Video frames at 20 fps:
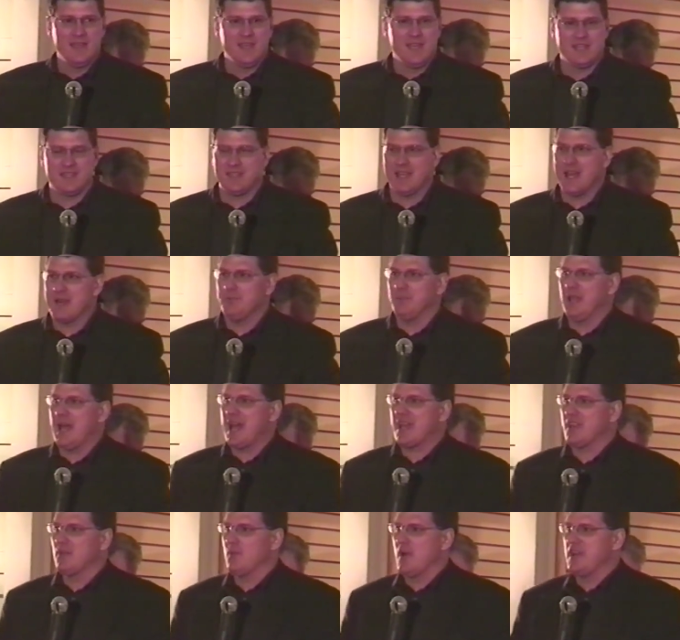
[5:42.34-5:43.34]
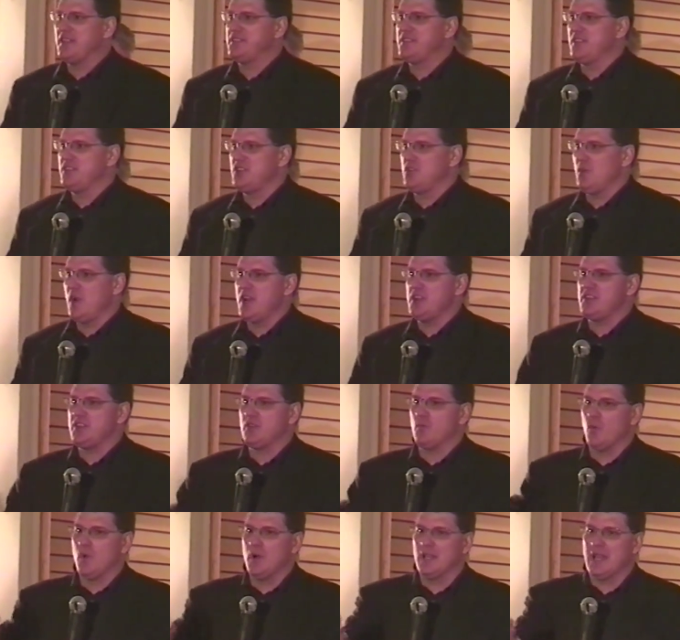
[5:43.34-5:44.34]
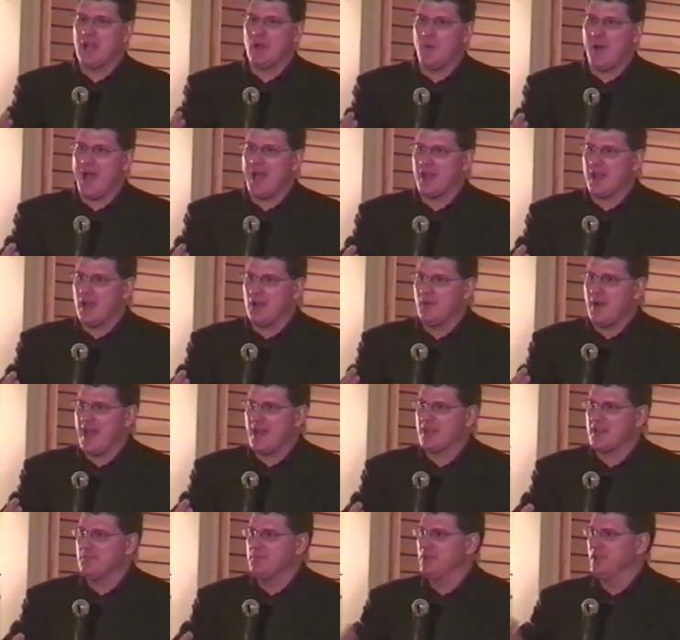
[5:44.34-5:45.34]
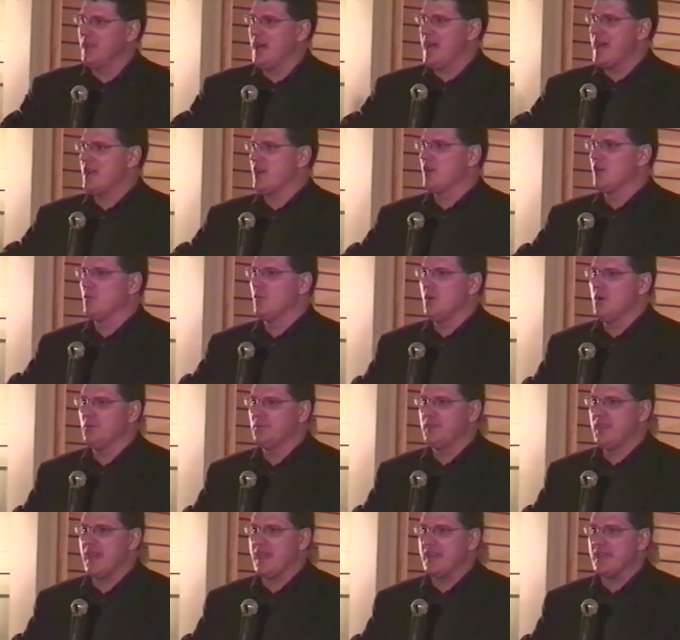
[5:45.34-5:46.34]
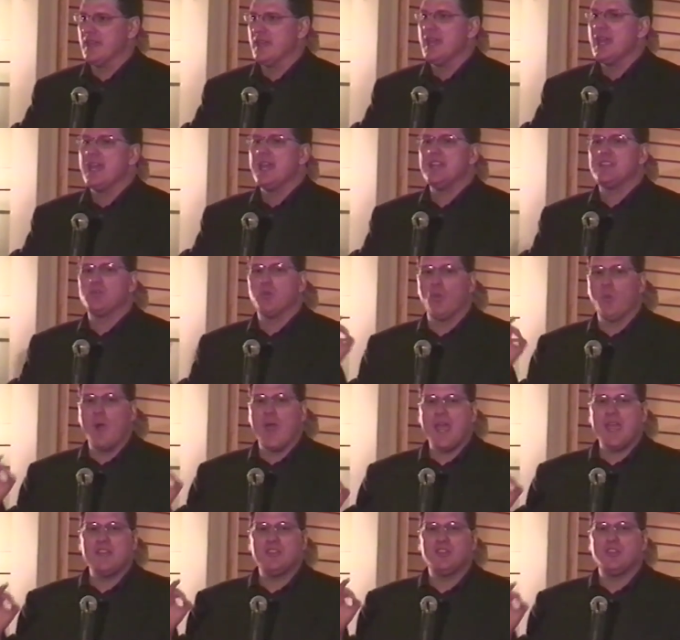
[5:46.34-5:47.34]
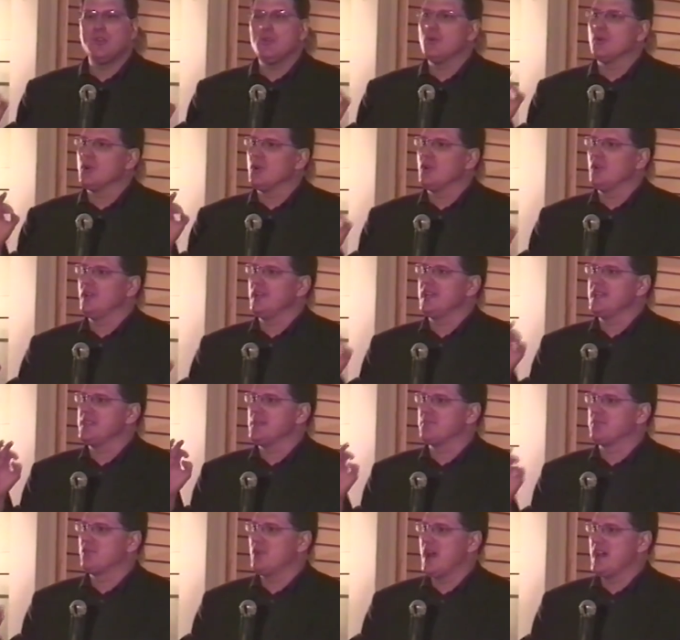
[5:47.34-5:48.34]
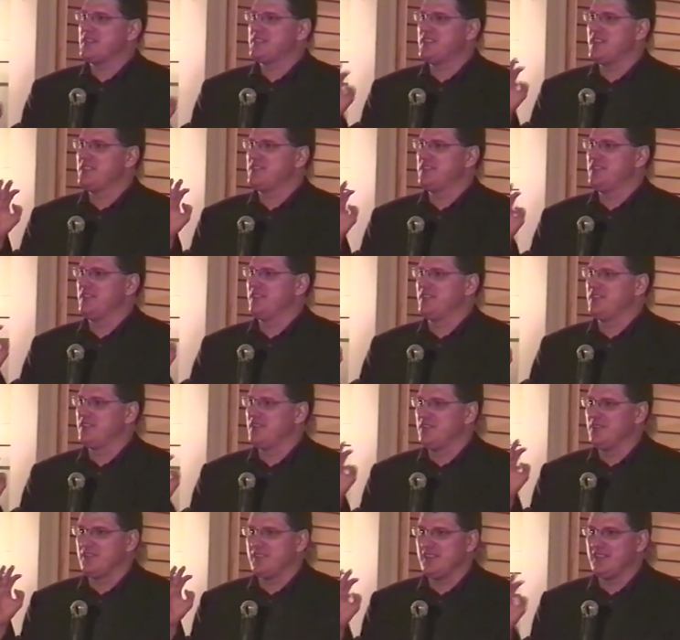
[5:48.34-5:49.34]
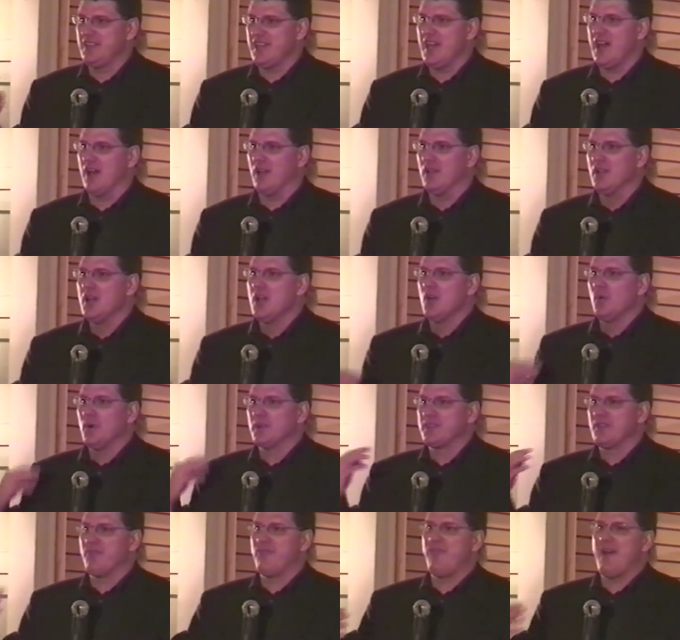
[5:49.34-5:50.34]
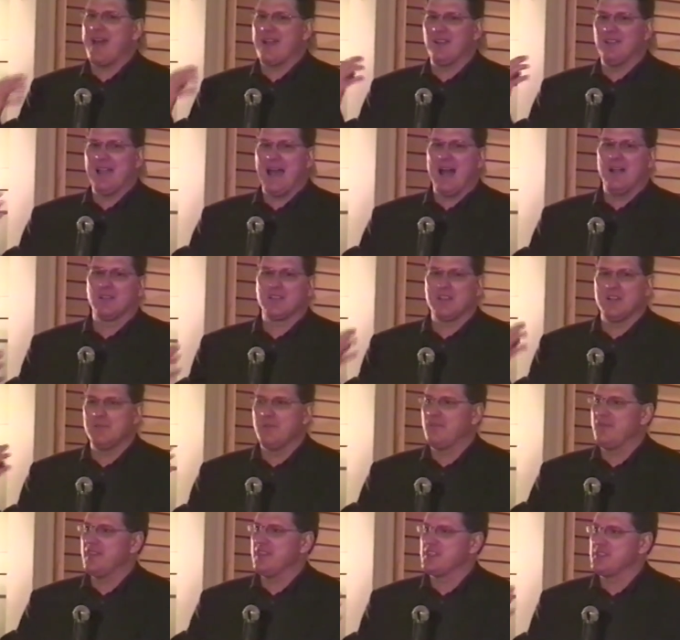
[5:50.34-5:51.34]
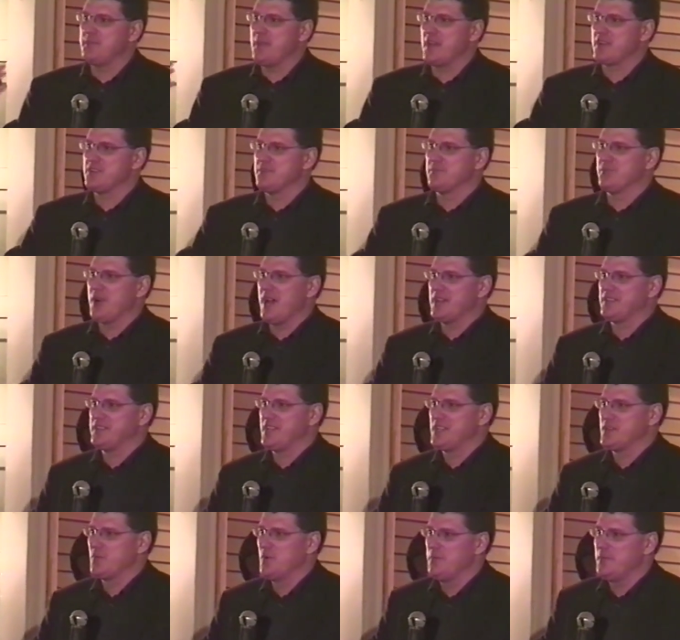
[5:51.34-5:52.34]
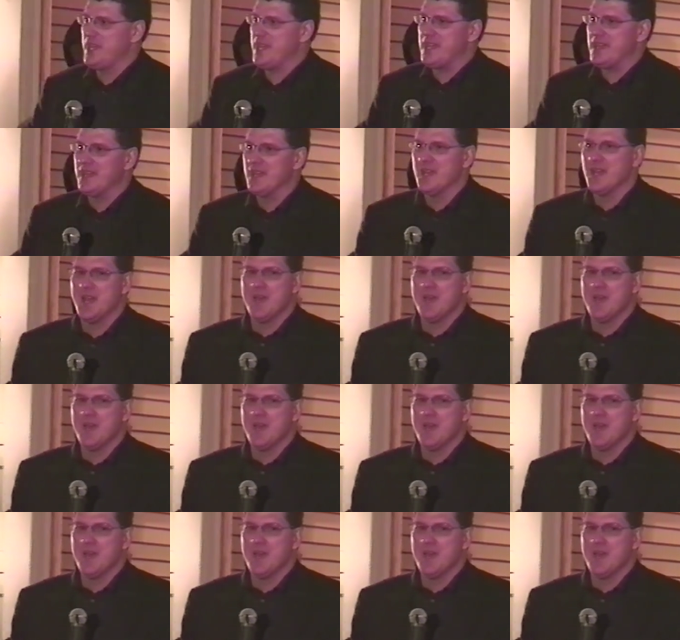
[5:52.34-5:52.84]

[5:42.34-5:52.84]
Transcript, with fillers: It's not a black and white situation. Will Iraq comply or won't they? It's way too early in the process to, to, to tell what the final outcome of the inspection process will be.